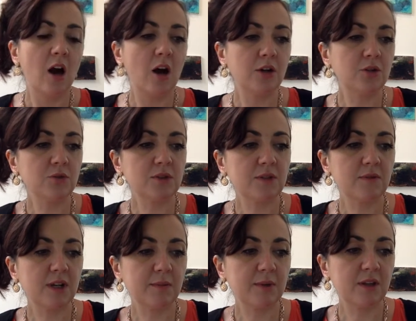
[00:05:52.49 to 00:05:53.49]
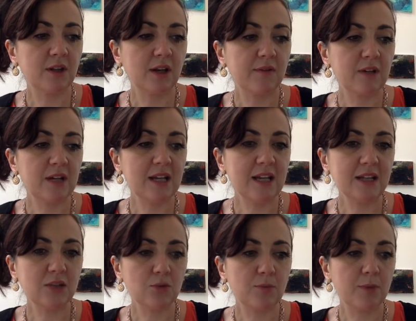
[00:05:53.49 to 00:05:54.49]
I'd also recommend that you have a
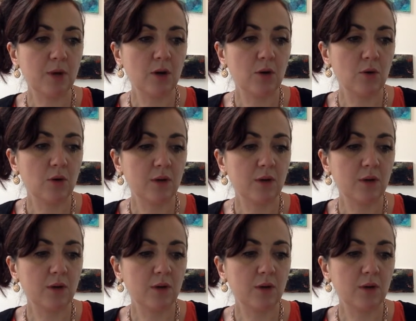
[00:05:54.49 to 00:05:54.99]
little bowl.